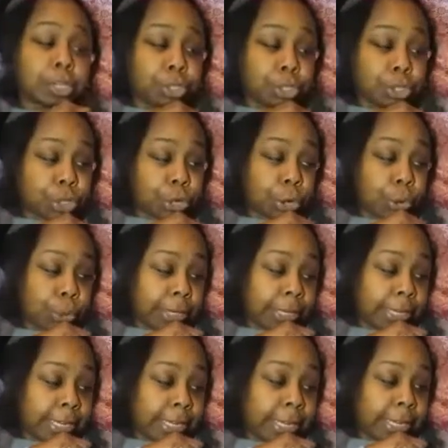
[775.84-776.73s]
So
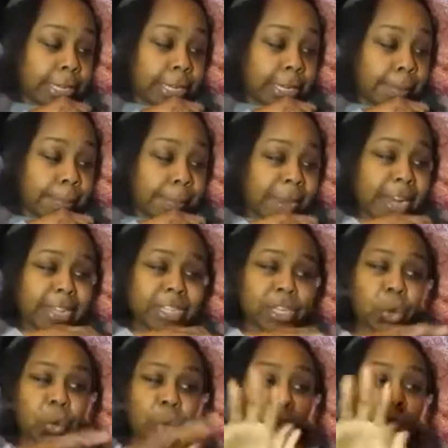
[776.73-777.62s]
yeah, but I
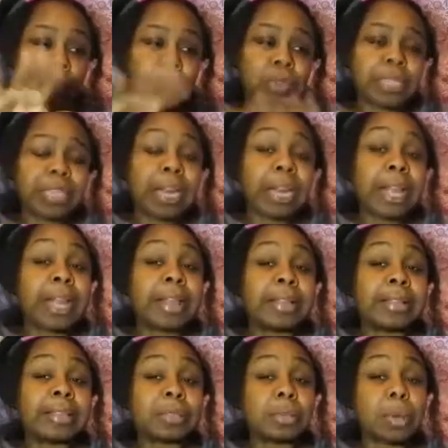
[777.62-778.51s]
don't use it
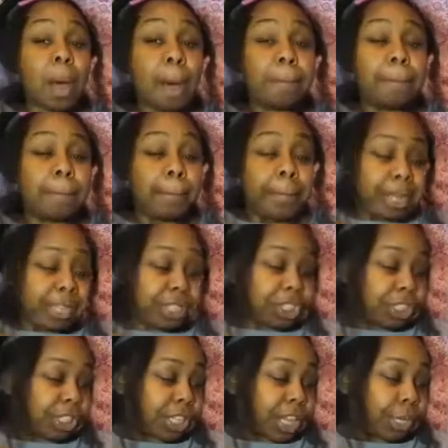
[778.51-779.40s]
as
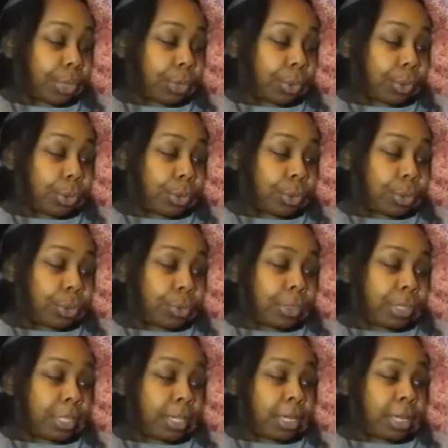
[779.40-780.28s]
much as I used to
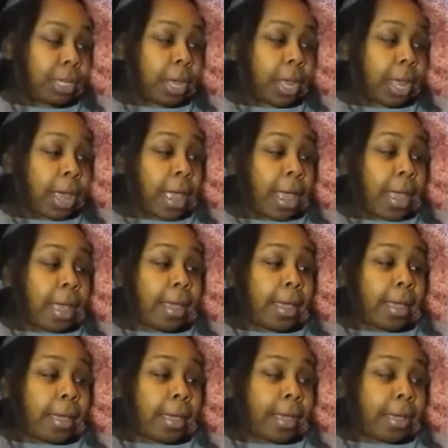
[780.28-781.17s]
use it.
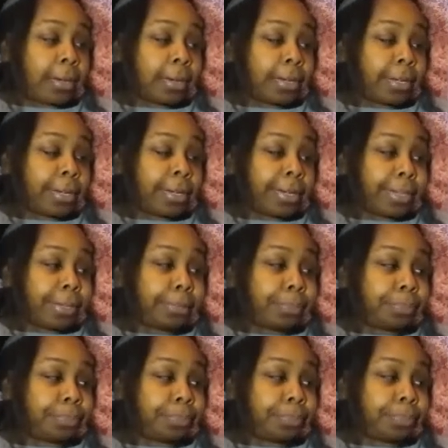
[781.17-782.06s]

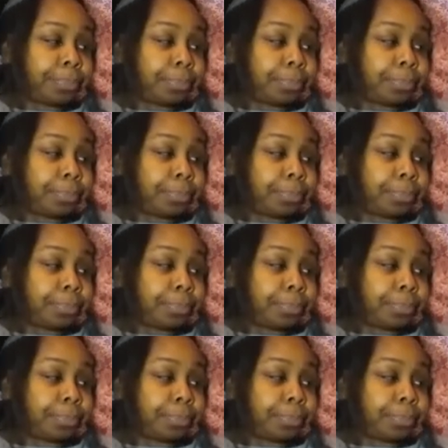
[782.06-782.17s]
And